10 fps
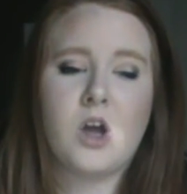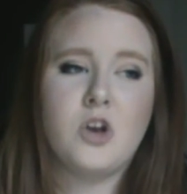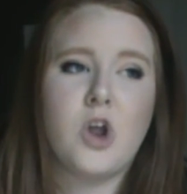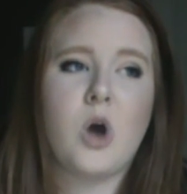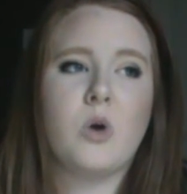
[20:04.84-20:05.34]

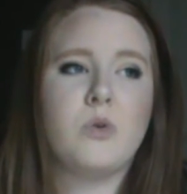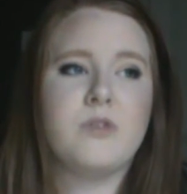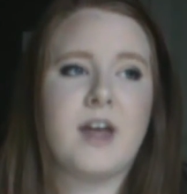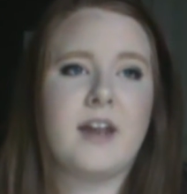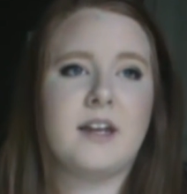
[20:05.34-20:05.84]
Know
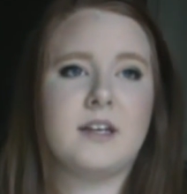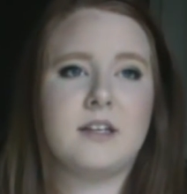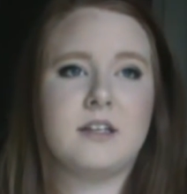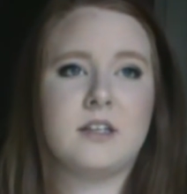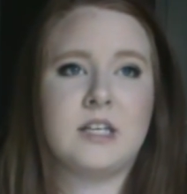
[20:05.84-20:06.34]
that
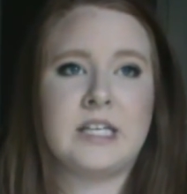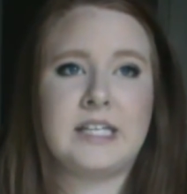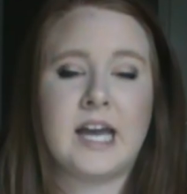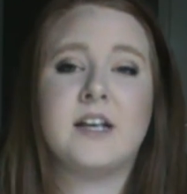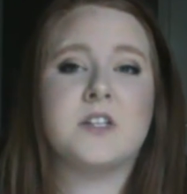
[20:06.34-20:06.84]

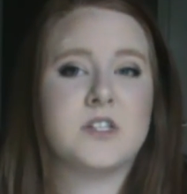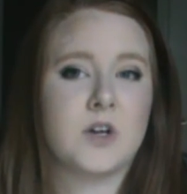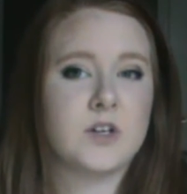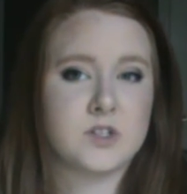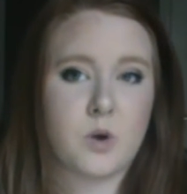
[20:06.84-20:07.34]
yes,
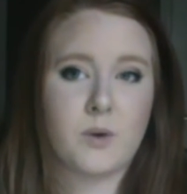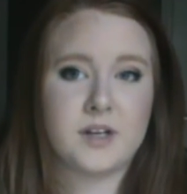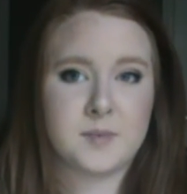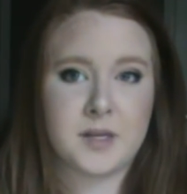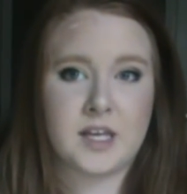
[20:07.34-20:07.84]
there is
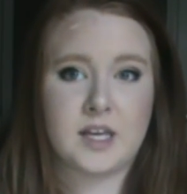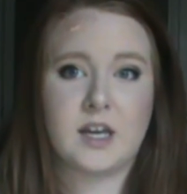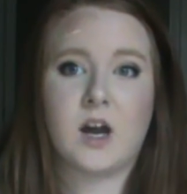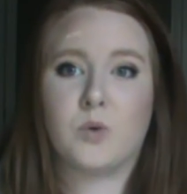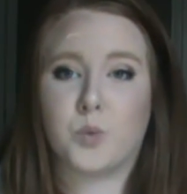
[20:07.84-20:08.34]
going to
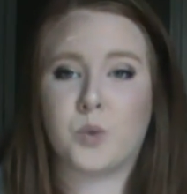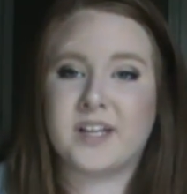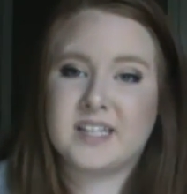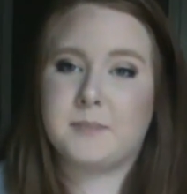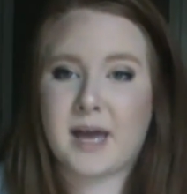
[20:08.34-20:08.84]
be a
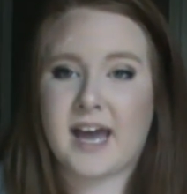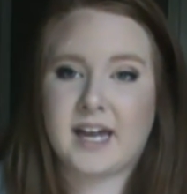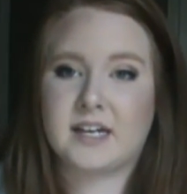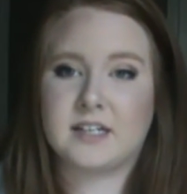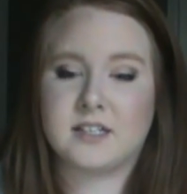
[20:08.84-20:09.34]
really
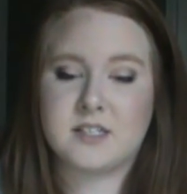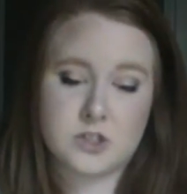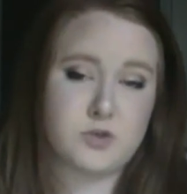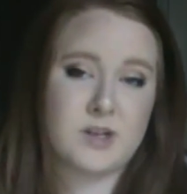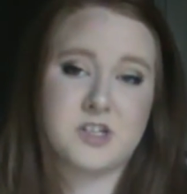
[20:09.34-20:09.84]
bad
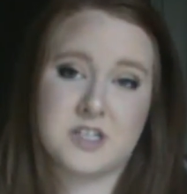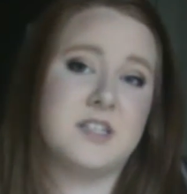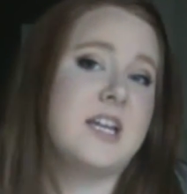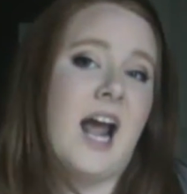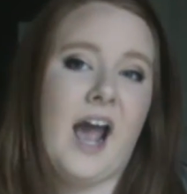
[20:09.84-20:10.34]
situation
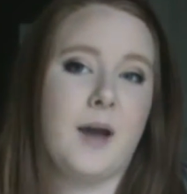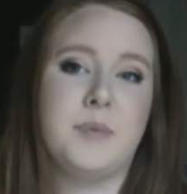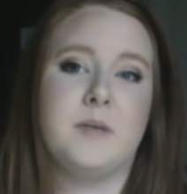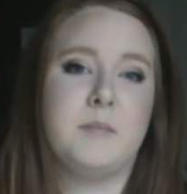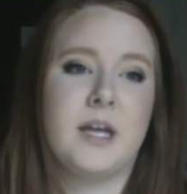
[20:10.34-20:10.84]
that's going to
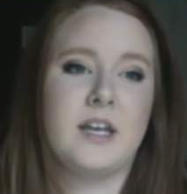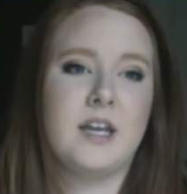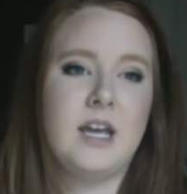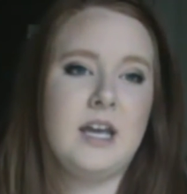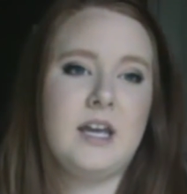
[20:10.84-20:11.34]
happen, but
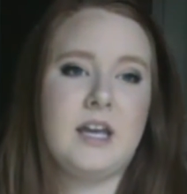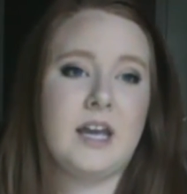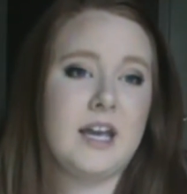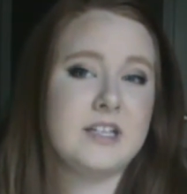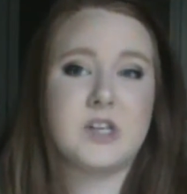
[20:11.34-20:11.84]

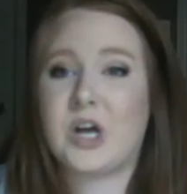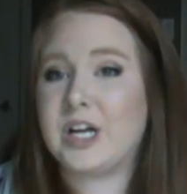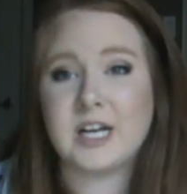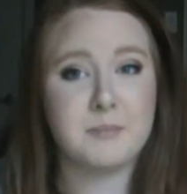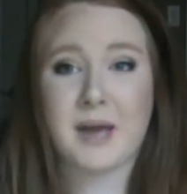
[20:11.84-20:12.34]
it's
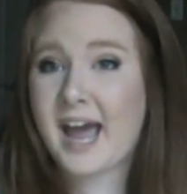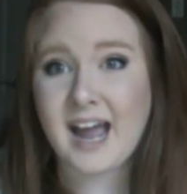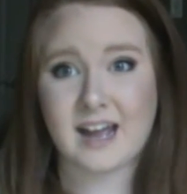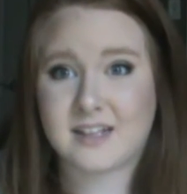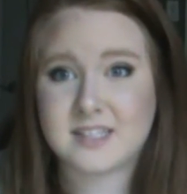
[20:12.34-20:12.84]
all going to
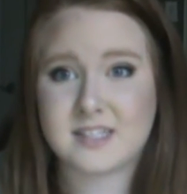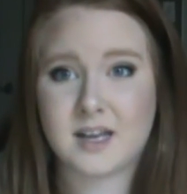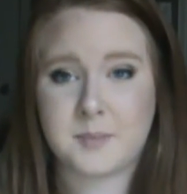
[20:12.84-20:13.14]
pass.